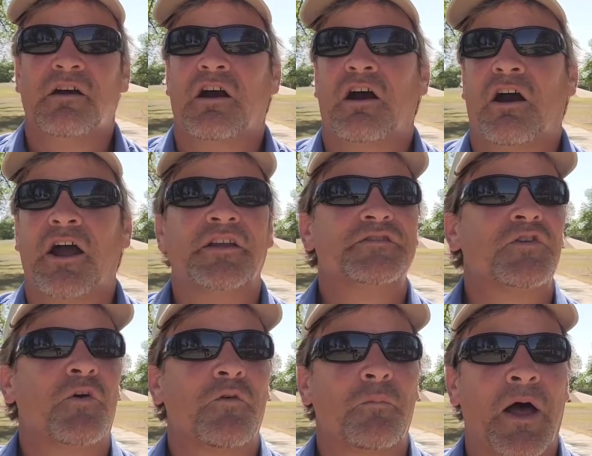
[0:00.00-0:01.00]
All right, so
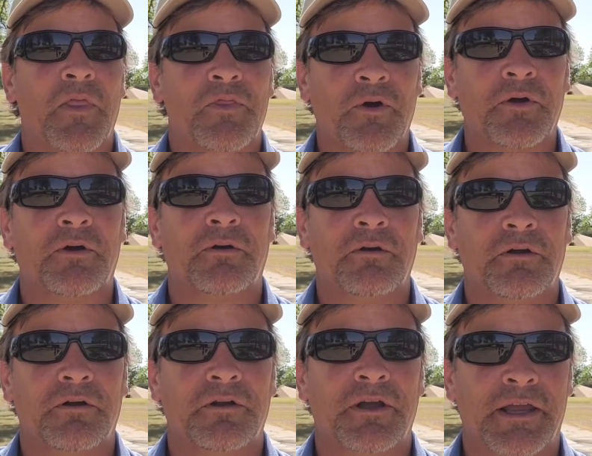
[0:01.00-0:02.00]
for my third
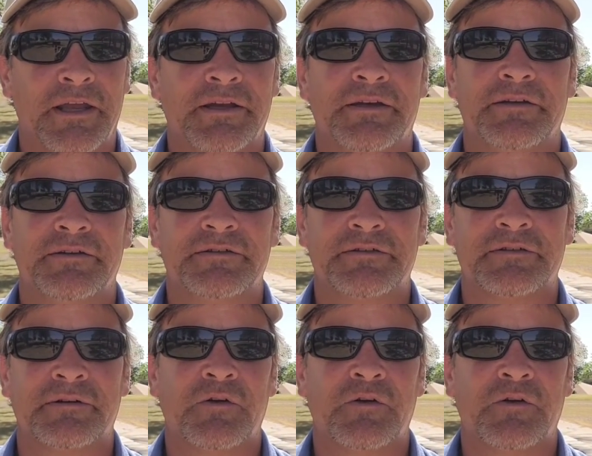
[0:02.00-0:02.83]
is